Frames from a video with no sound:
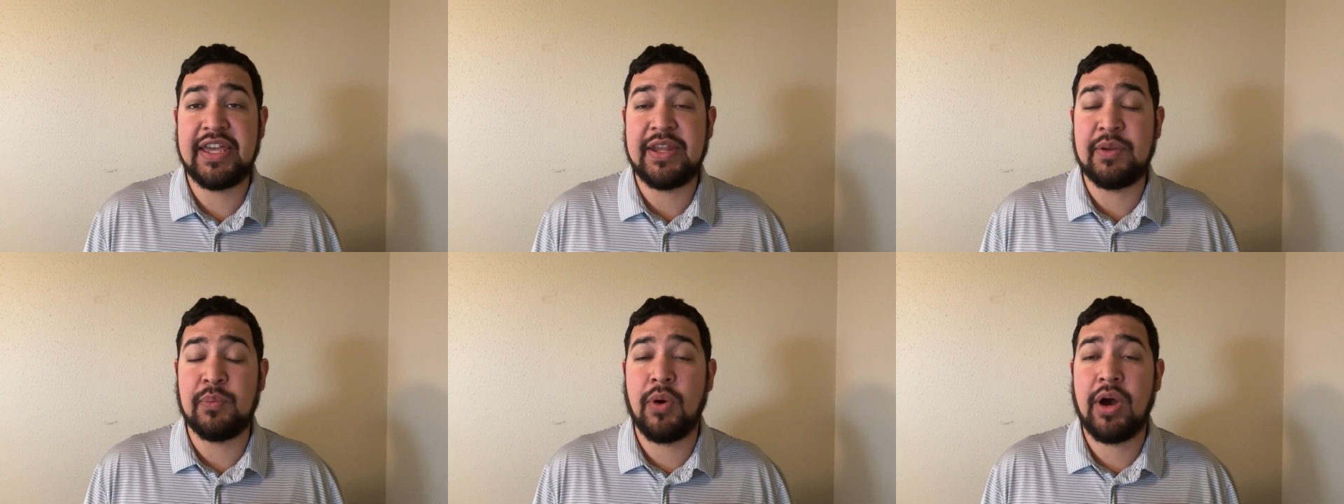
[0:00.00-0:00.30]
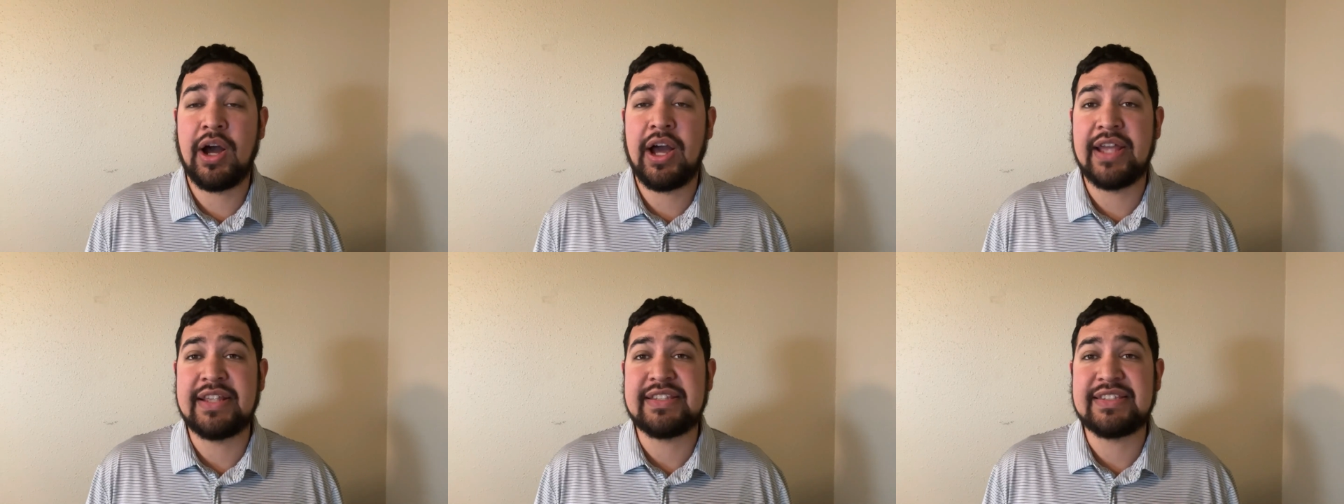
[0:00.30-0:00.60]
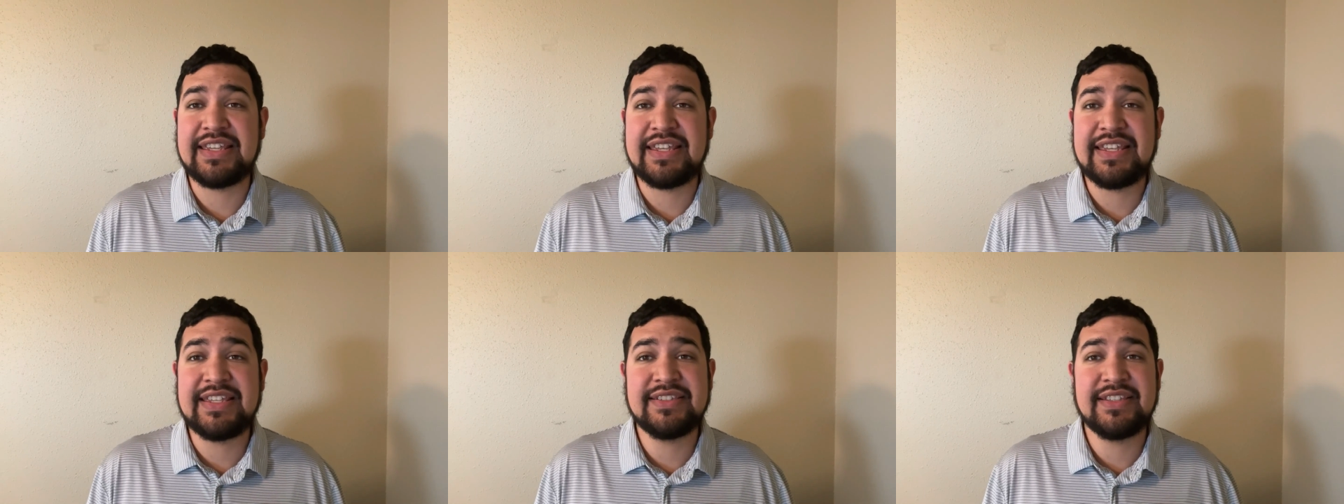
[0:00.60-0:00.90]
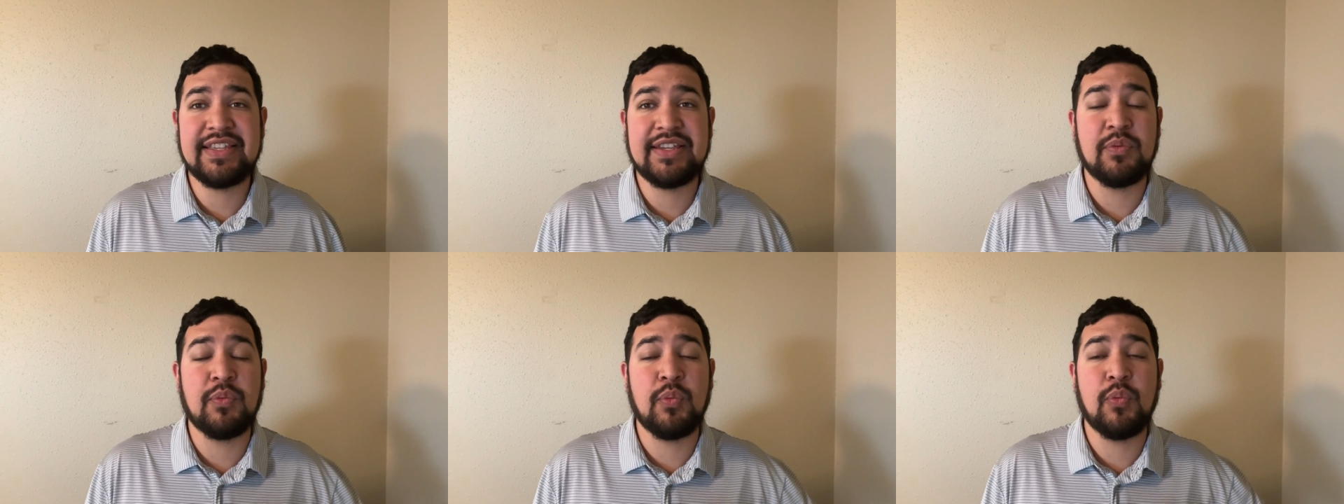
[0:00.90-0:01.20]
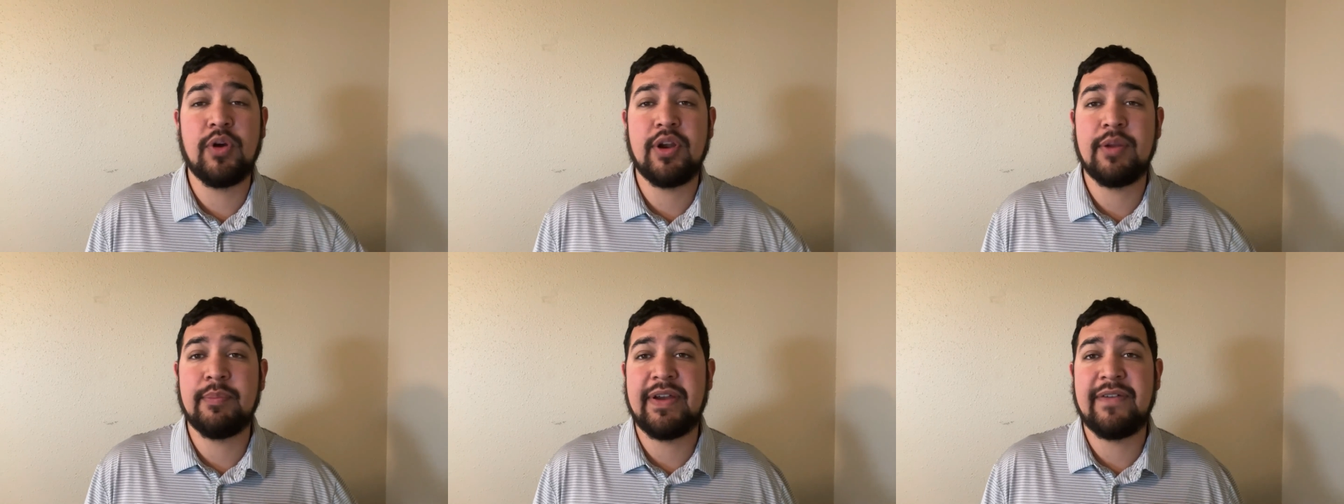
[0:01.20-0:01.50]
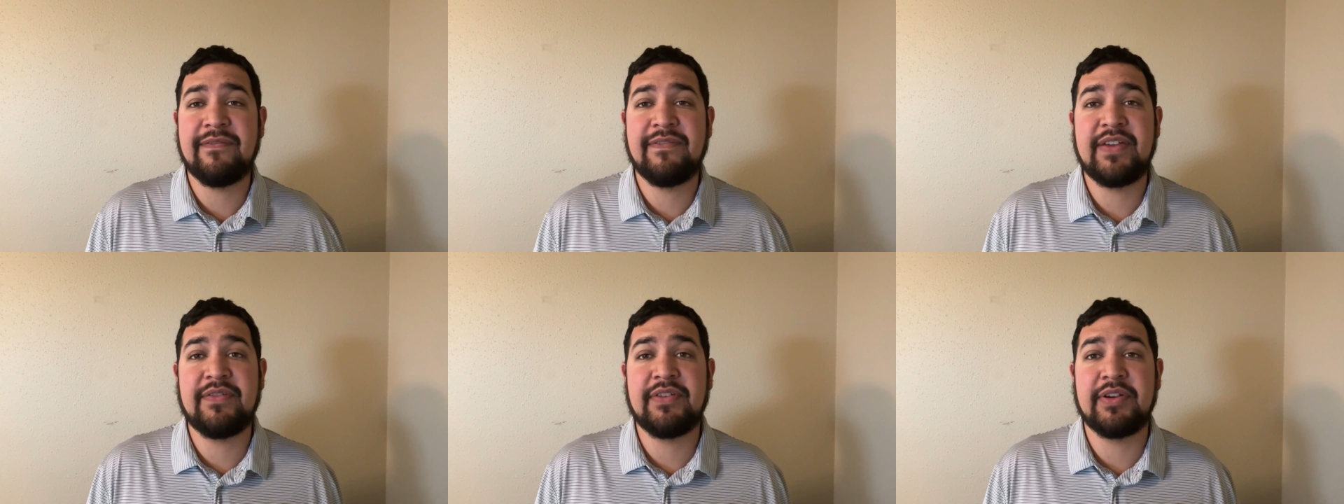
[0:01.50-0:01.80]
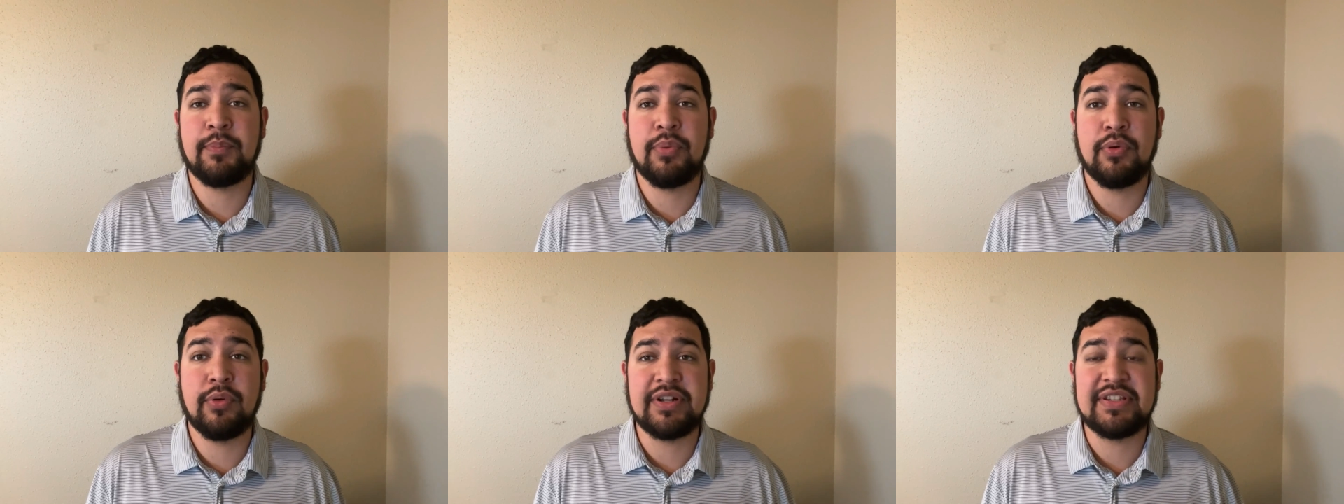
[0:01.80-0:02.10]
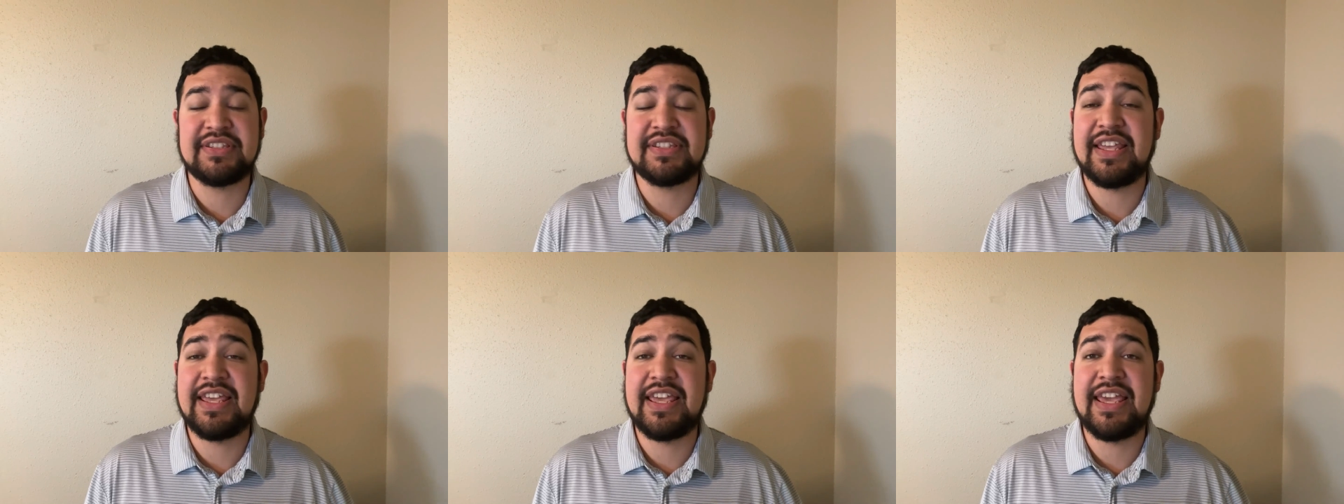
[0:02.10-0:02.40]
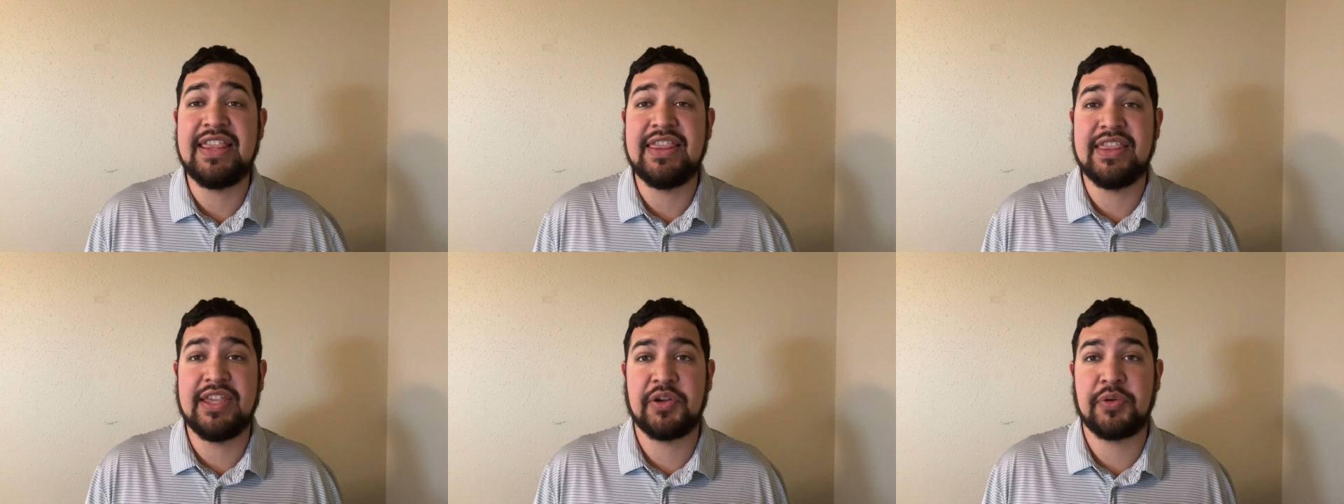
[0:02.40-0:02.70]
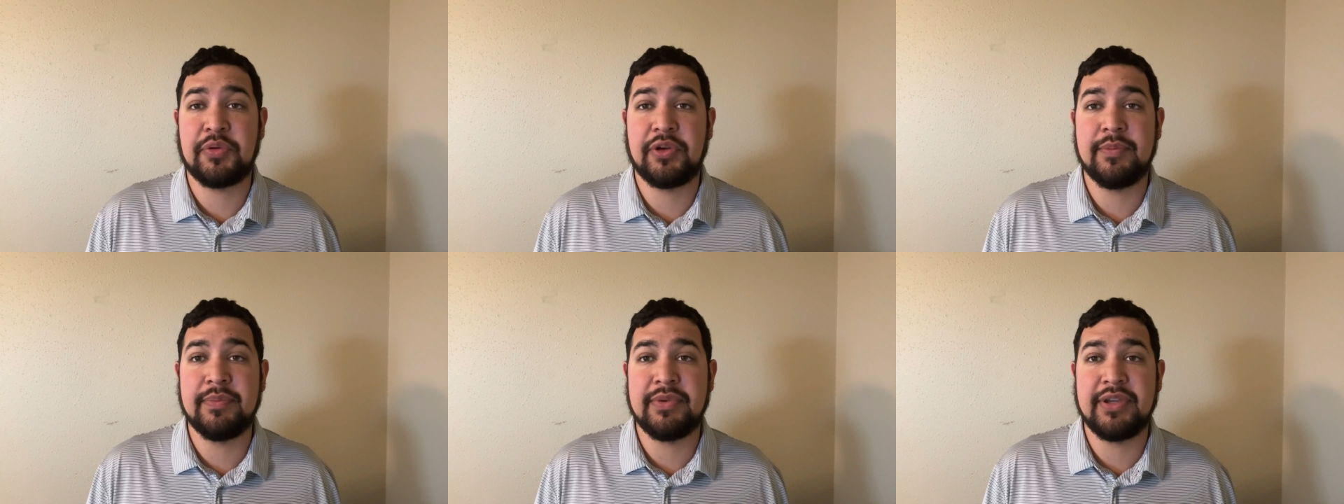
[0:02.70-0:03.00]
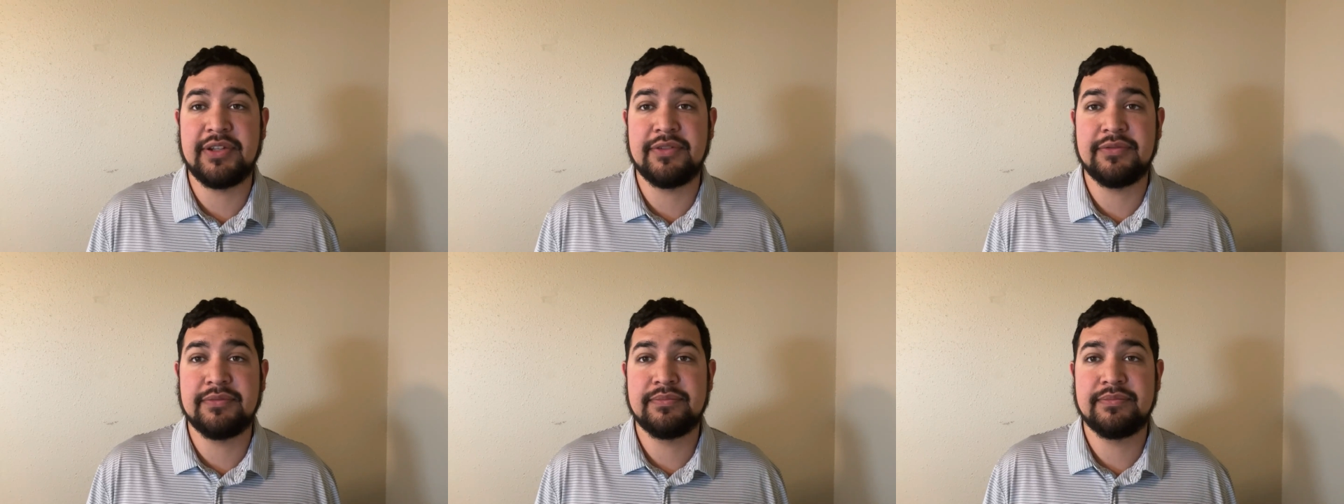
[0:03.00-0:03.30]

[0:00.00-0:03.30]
and why it's easily one of my favorite ports in the Caribbean.